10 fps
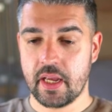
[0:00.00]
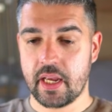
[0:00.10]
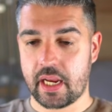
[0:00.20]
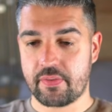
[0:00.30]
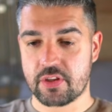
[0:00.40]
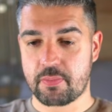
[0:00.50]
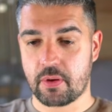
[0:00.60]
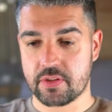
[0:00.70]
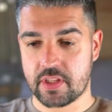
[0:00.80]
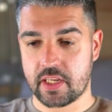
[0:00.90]
He
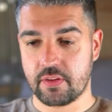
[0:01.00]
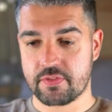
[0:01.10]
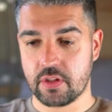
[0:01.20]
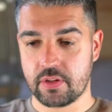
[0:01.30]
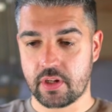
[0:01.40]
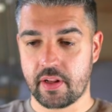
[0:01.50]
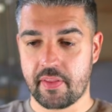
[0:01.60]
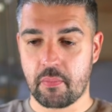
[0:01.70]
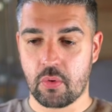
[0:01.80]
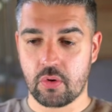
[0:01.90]
responds that he loves London and
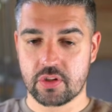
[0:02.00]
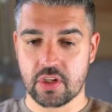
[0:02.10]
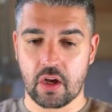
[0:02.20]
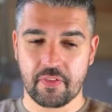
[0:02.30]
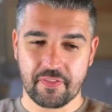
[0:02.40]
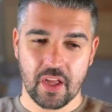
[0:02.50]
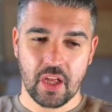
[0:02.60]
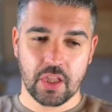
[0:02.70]
then walks off.